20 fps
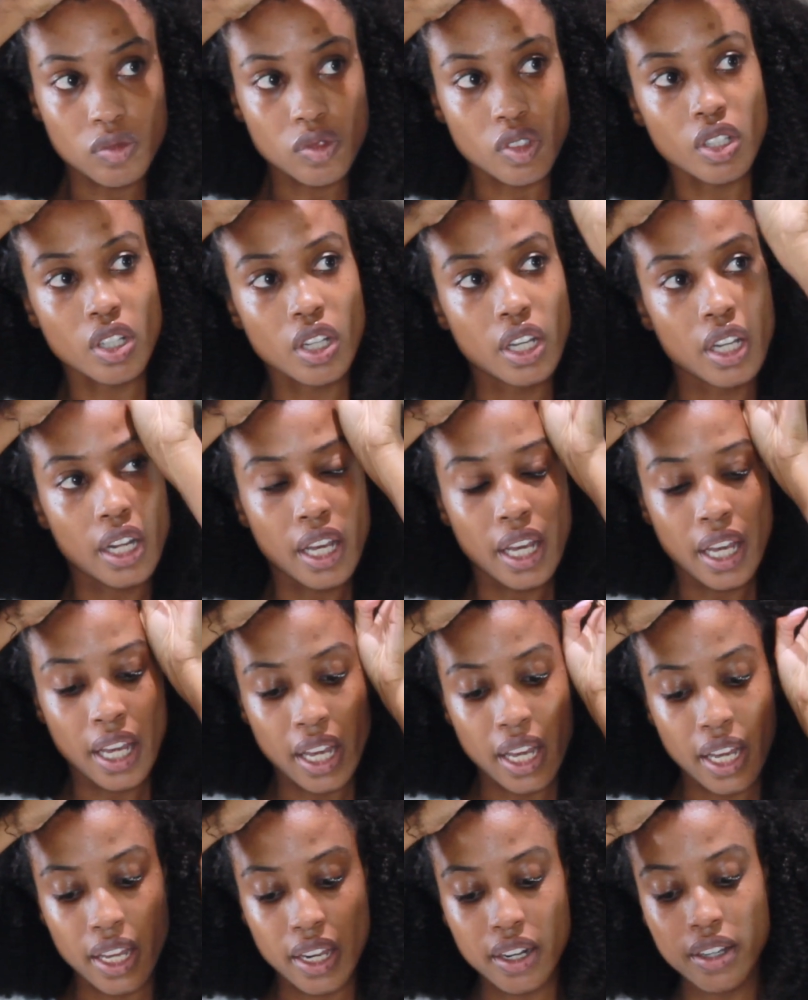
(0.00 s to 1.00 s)
I'm gonna
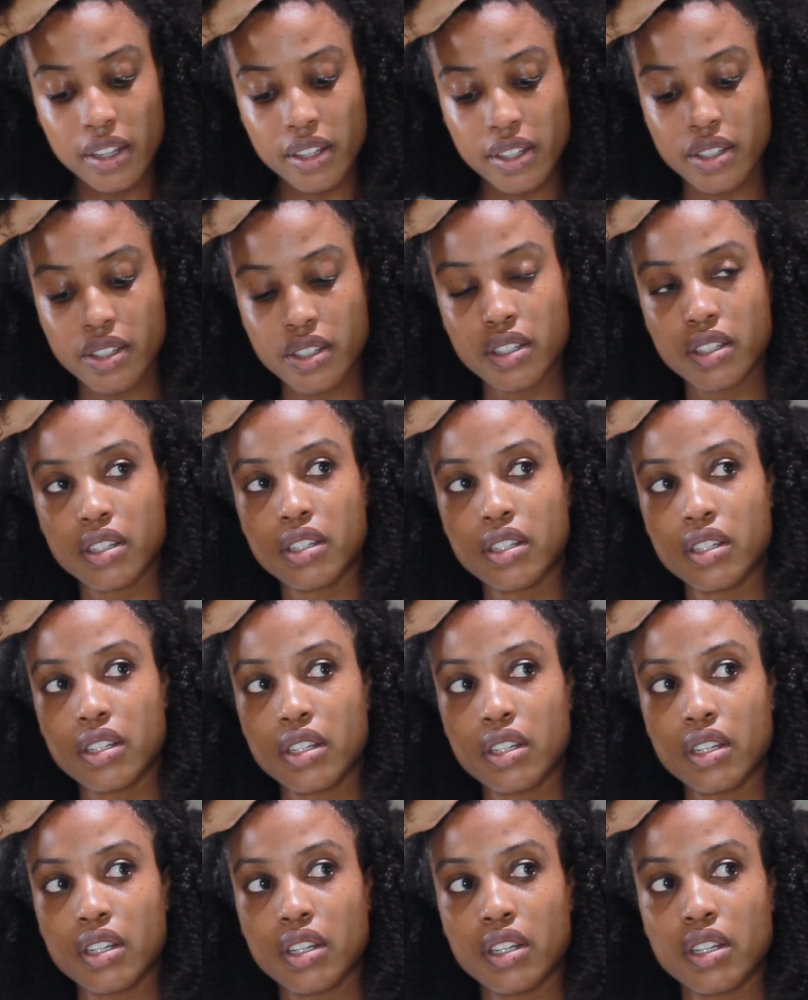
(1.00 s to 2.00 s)
add
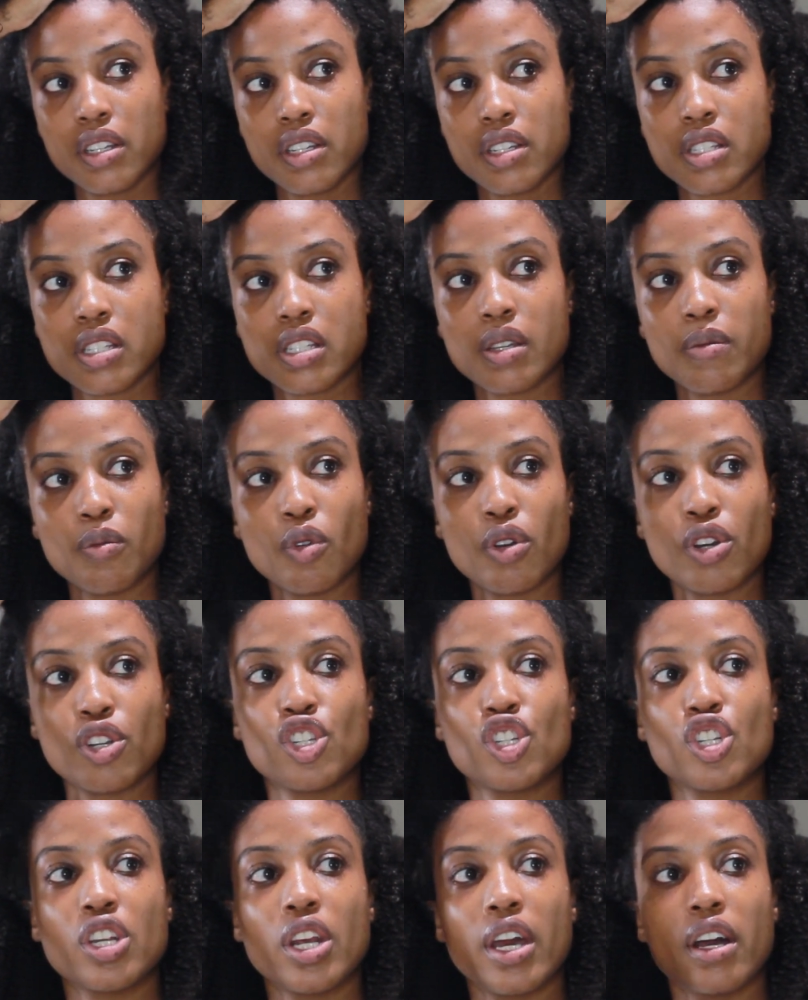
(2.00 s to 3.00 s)
some more
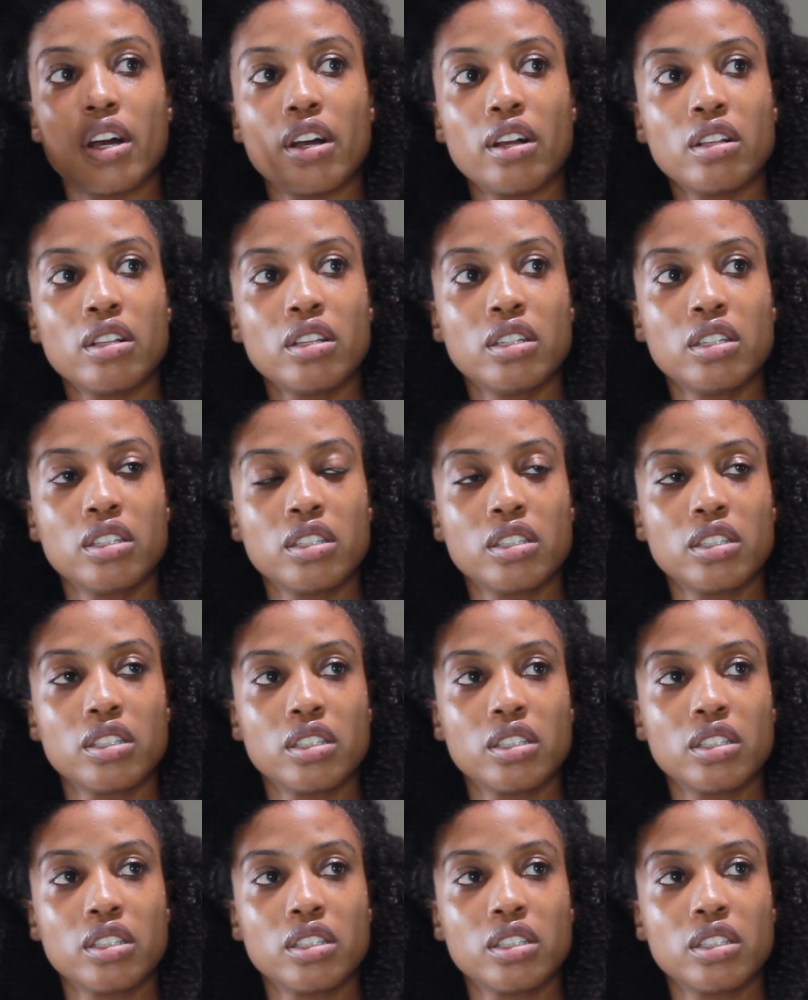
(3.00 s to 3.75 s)
gel